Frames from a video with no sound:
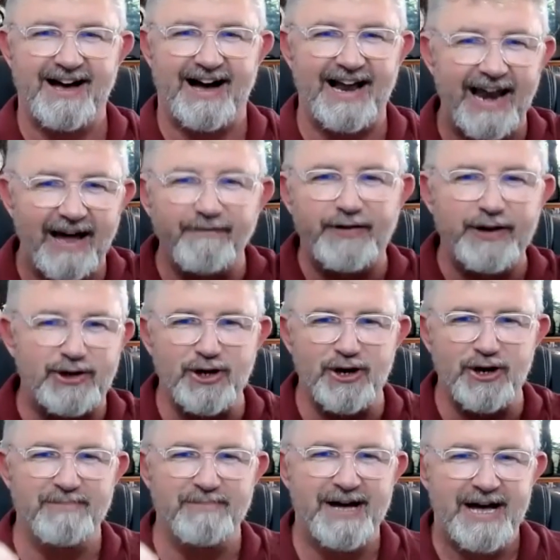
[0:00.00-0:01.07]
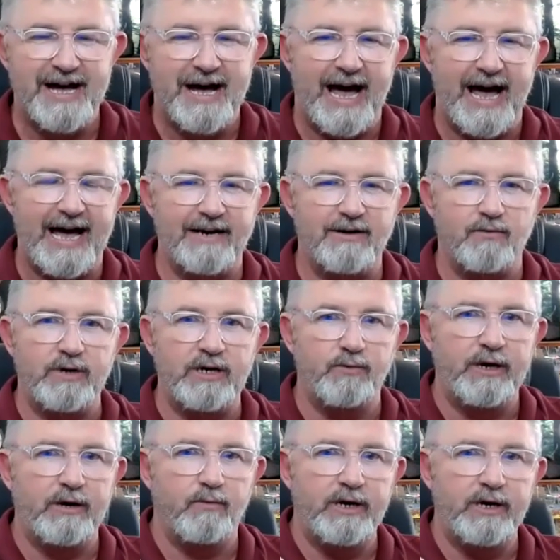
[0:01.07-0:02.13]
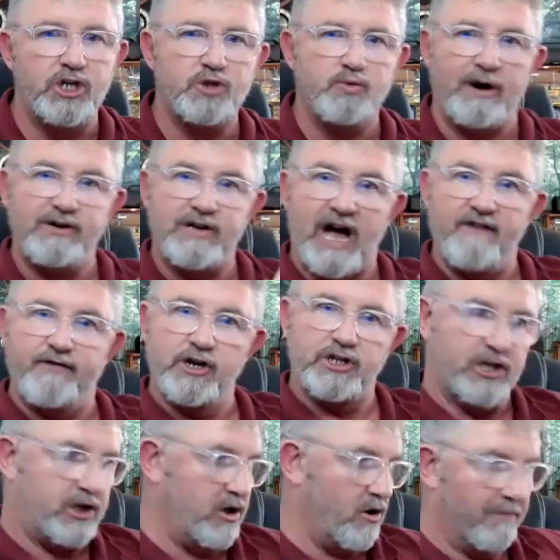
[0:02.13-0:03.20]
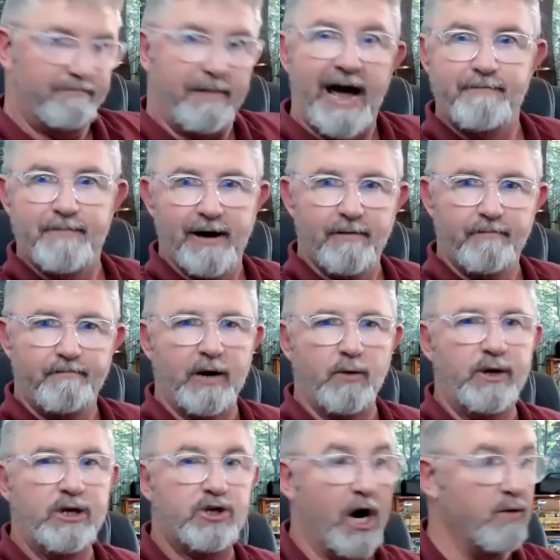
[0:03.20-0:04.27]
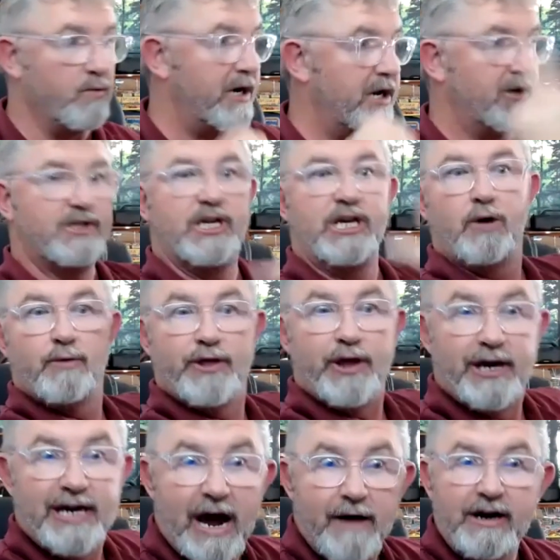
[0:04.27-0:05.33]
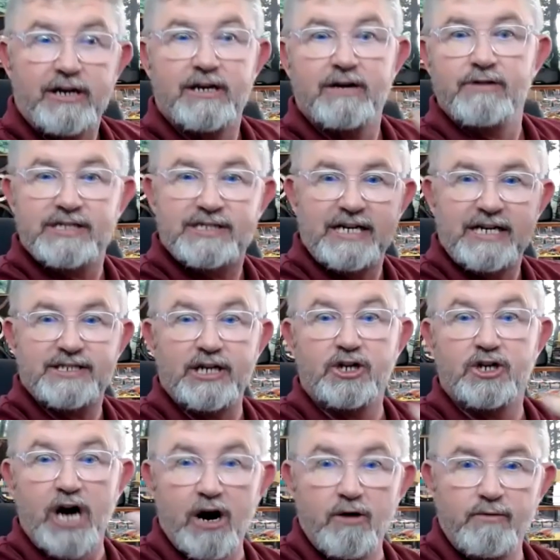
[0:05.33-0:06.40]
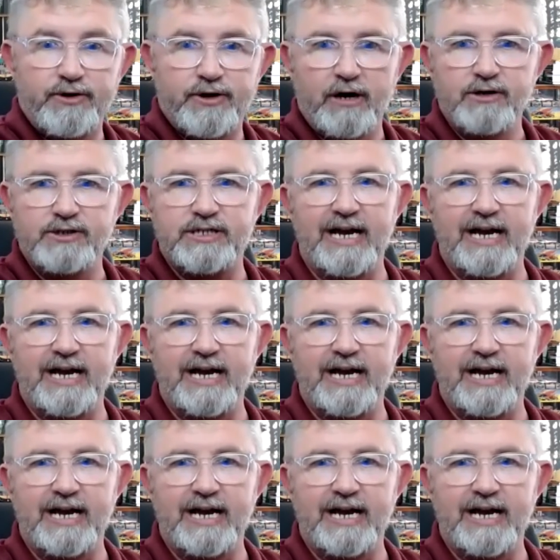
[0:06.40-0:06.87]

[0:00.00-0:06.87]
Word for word: I love the term. And we, we, we just want diversity on paper, but we don't want to deal with the characteristics that go with those.